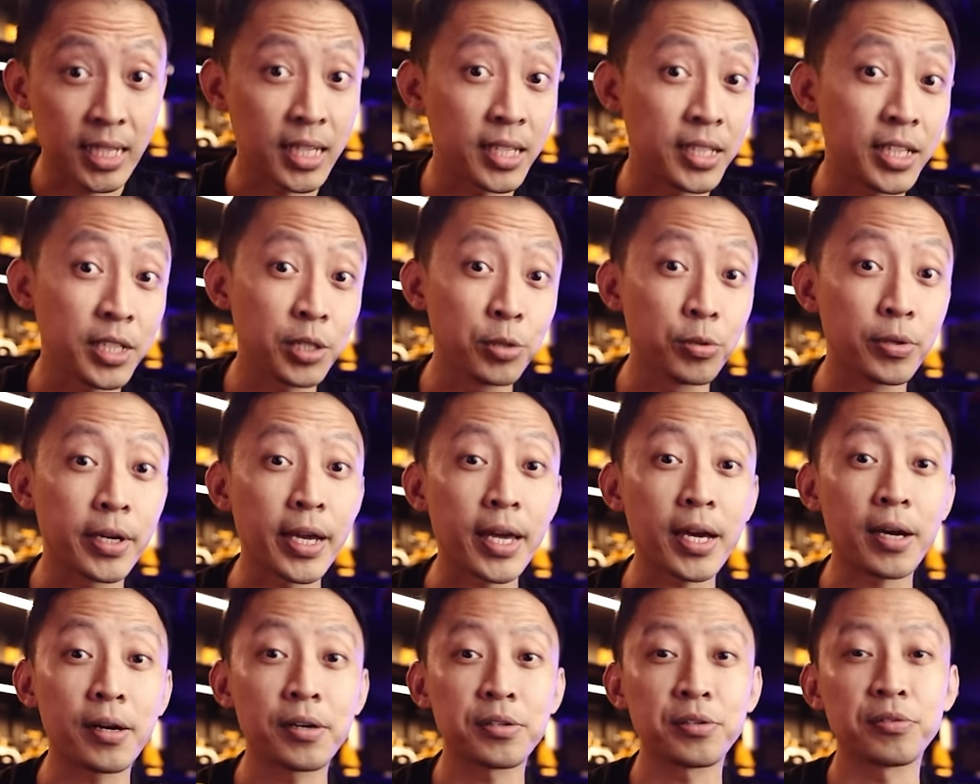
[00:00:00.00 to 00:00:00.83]
anything you
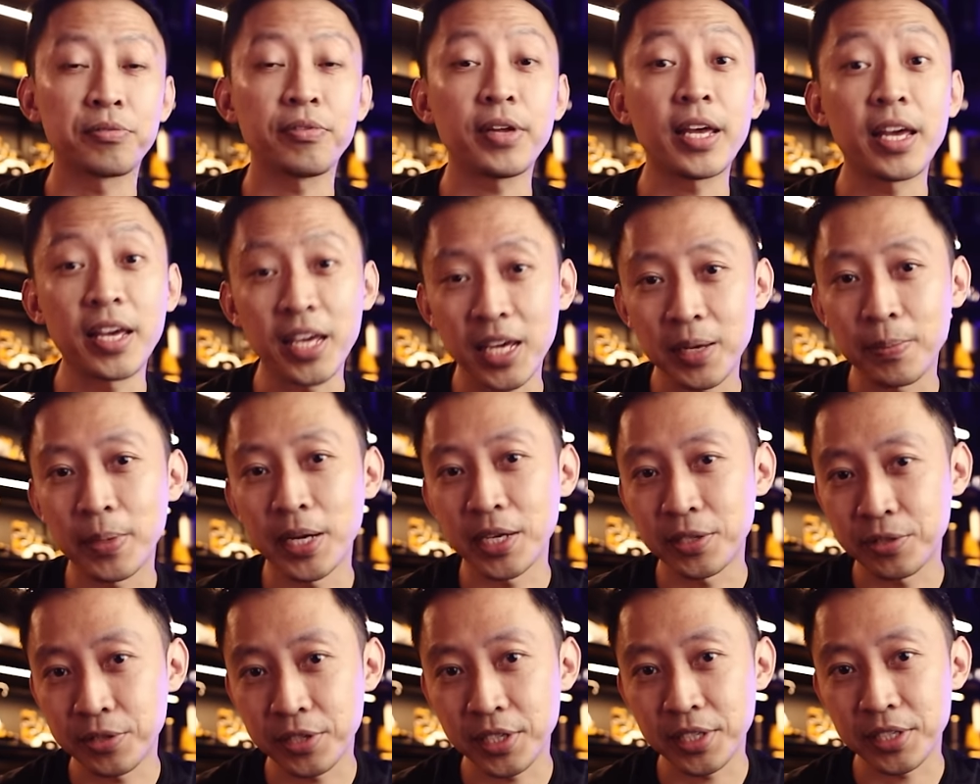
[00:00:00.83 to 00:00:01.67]
get out of AA
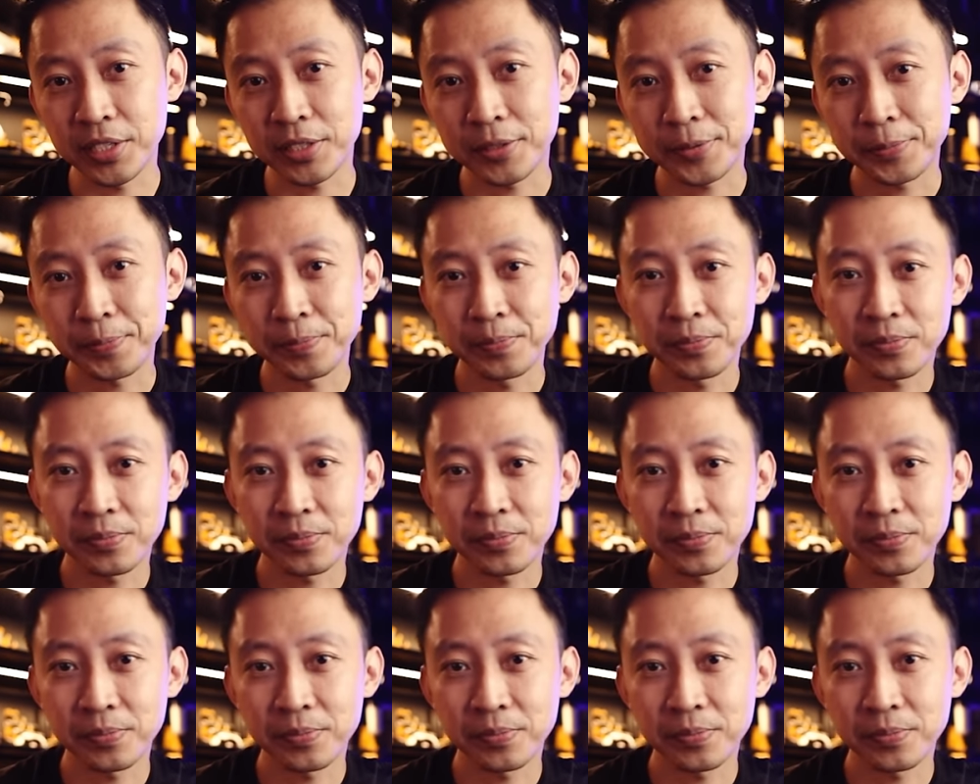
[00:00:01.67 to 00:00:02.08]
batteries.